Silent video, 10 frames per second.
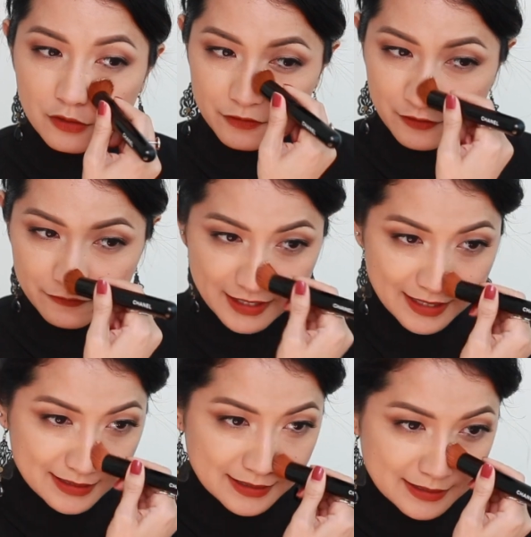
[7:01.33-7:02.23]
of your
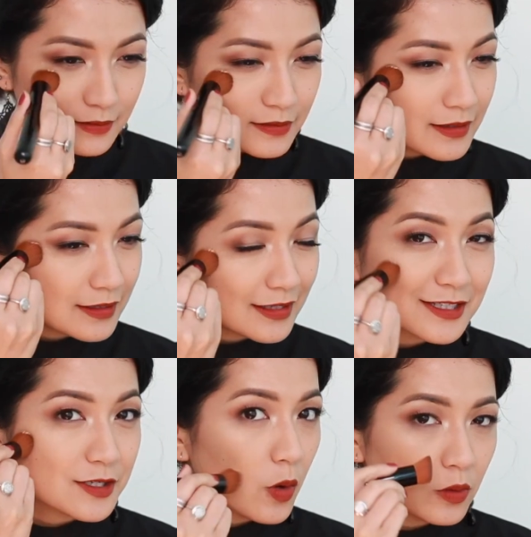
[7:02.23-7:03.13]
face, then
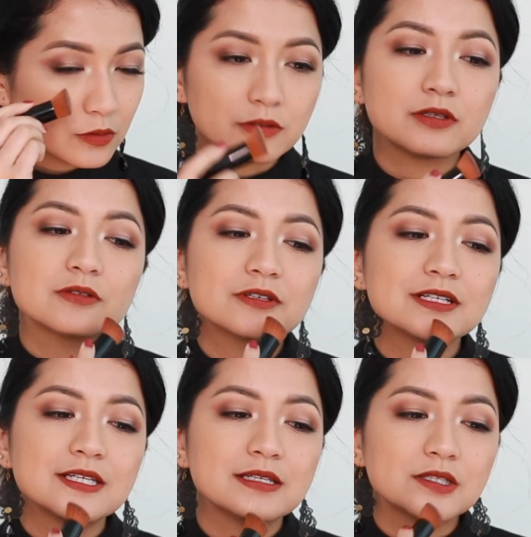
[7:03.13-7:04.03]
that's all you
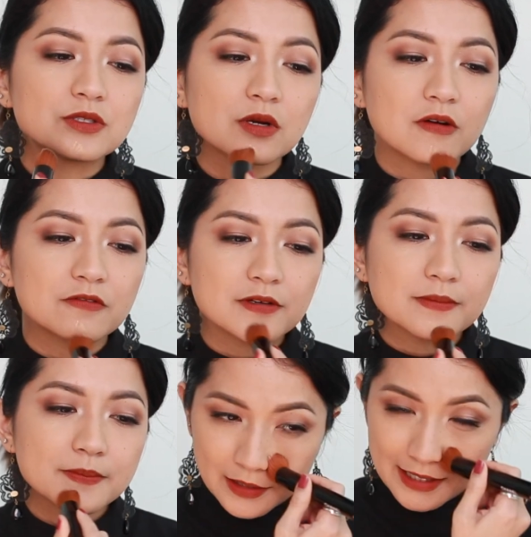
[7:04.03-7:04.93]
really need to cover.
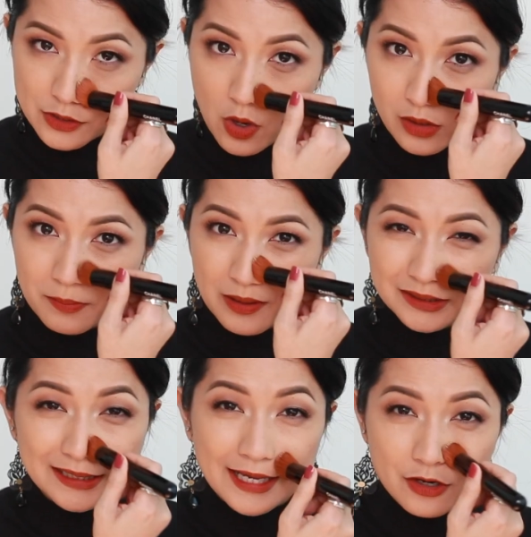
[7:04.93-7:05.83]
It's all
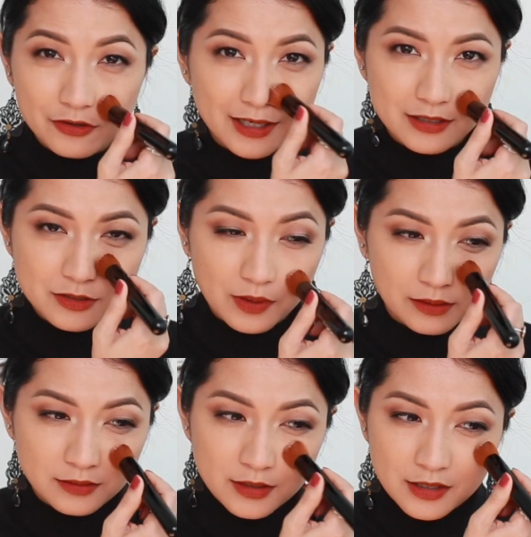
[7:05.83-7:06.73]
about layering as
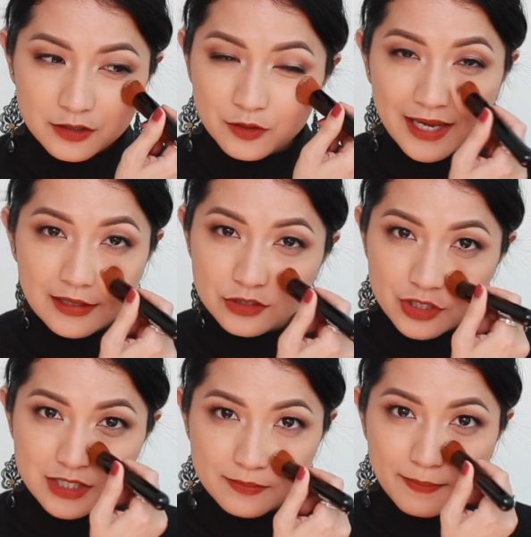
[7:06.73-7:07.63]
well. You can't
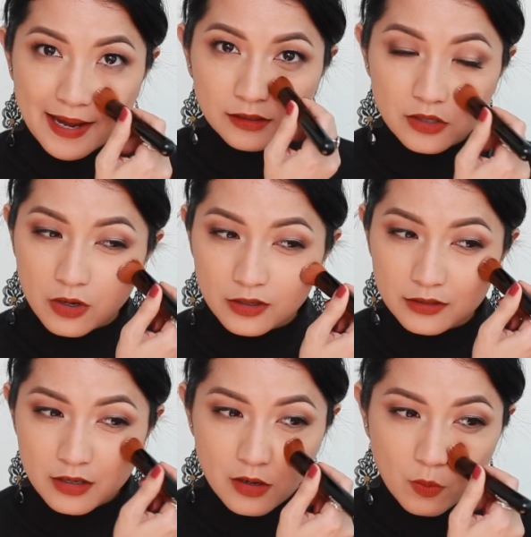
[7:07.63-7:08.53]
just pile
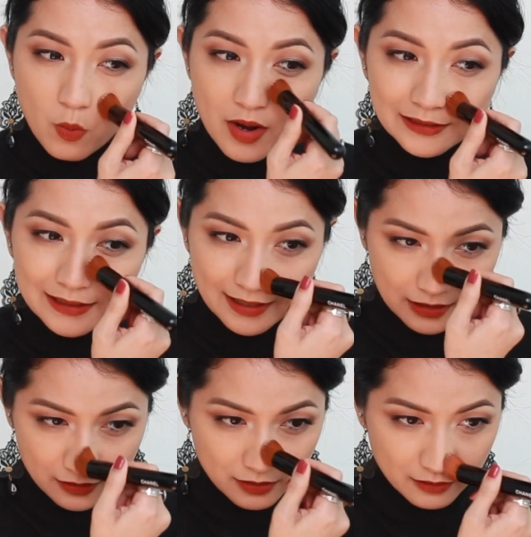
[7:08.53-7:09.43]
on one
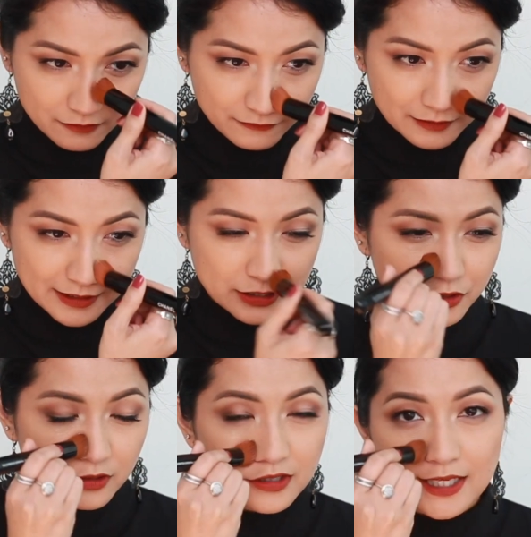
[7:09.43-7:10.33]
layer of
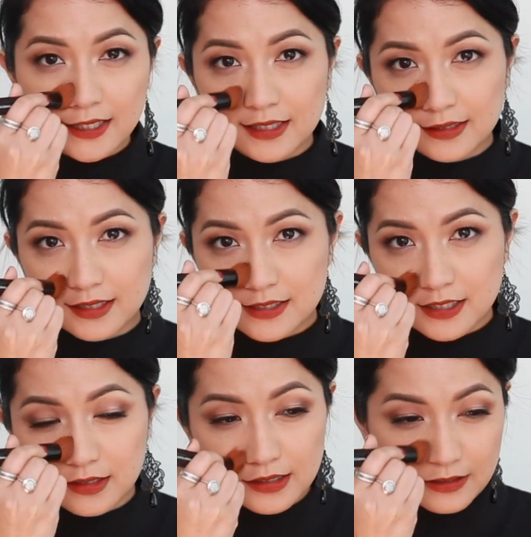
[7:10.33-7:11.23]
foundation thinking that it's
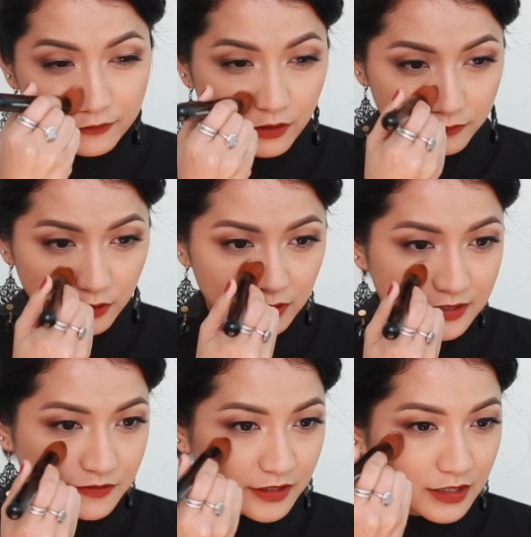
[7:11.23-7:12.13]
gonna give you a
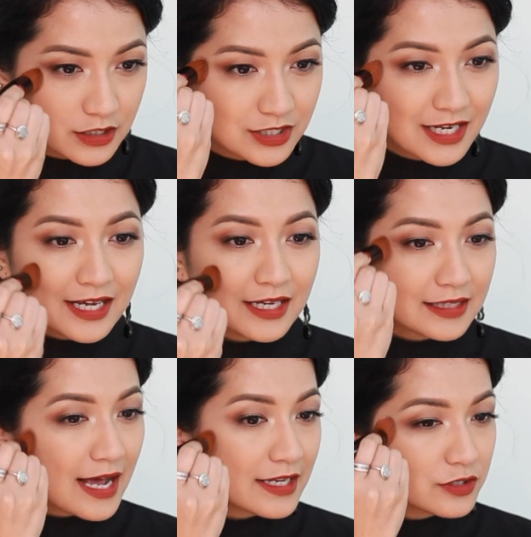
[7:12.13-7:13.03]
flawless finish. It
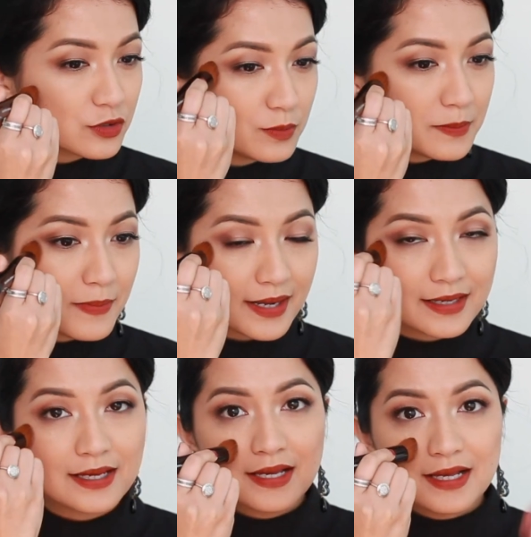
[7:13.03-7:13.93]
has to be
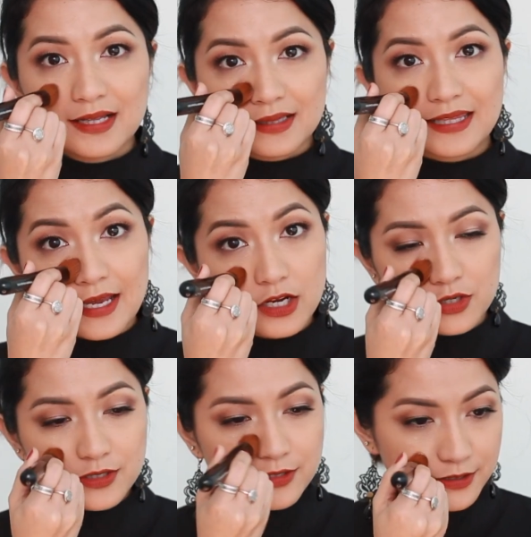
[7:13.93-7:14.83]
by
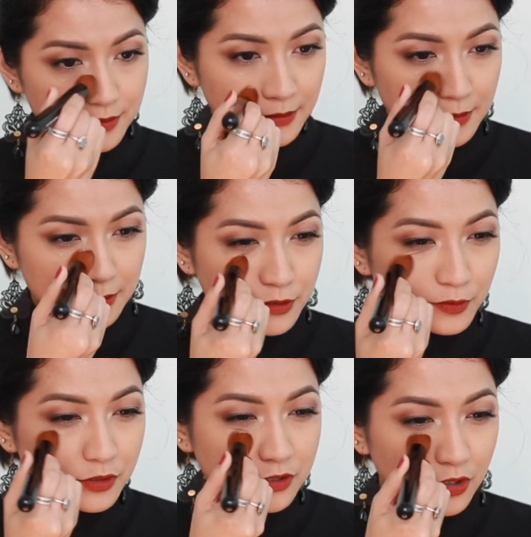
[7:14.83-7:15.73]
layers. So
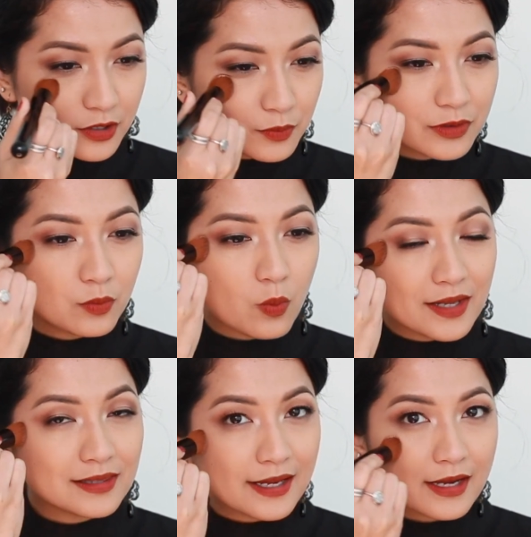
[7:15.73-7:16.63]
you start with
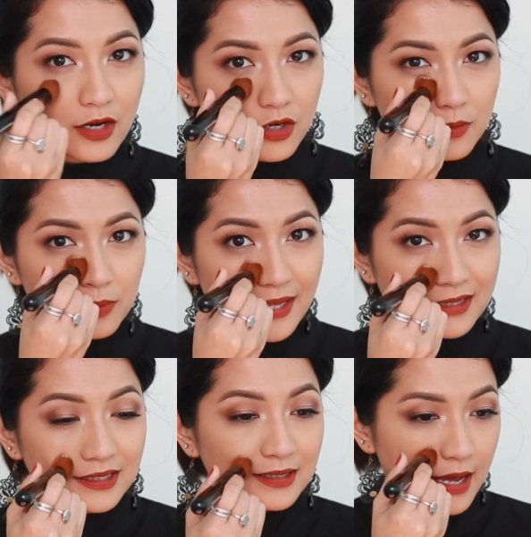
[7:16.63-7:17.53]
one layer,
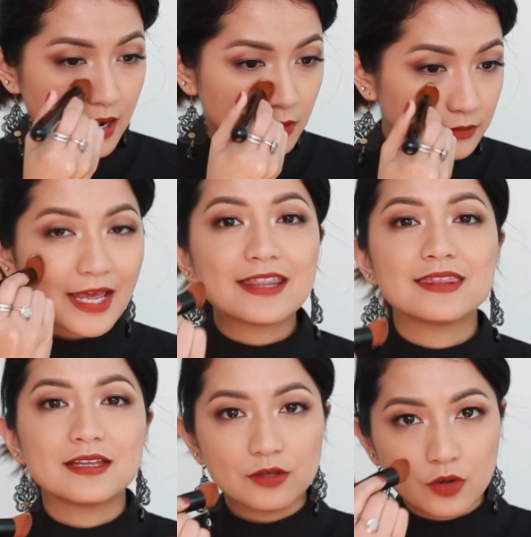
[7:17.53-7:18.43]
blend it out, and
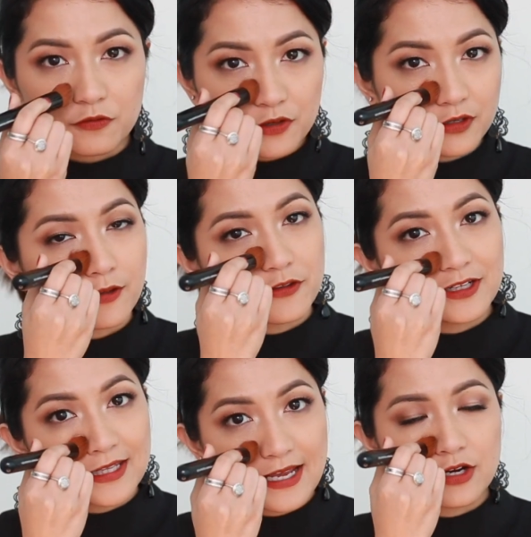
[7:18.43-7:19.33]
then you go for another
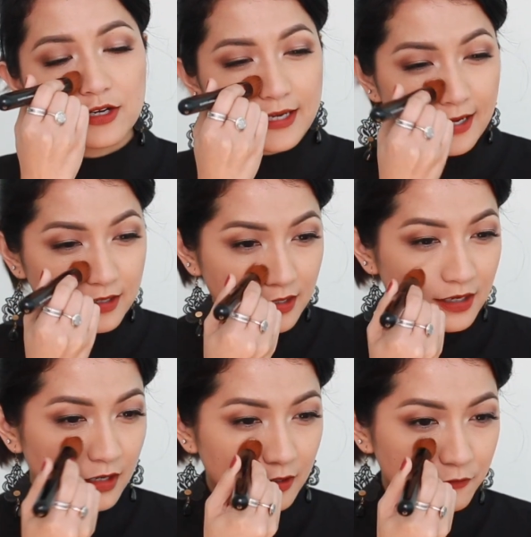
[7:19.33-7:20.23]
layer again
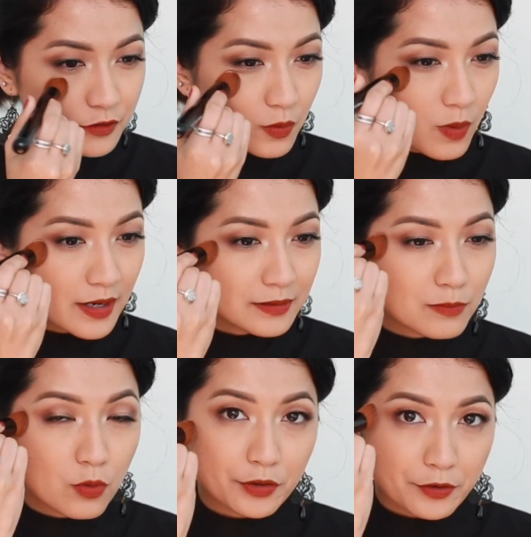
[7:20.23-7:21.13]
if you want
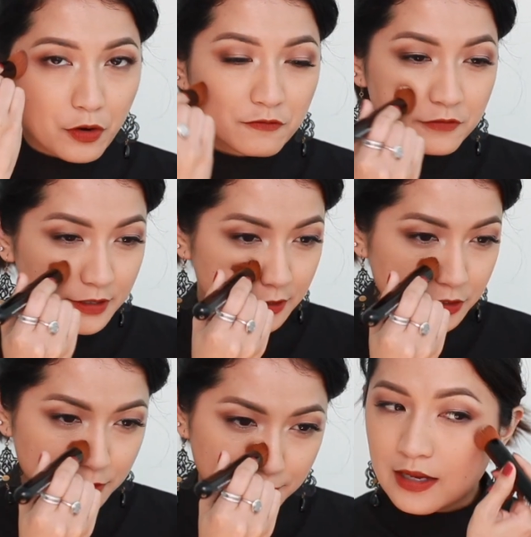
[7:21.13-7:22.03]
more
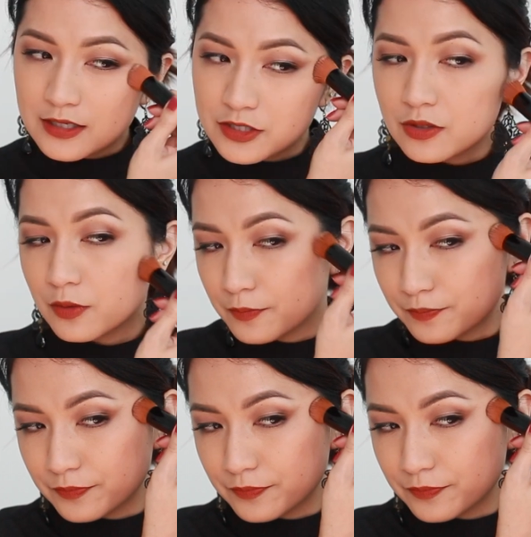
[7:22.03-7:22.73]
coverage. So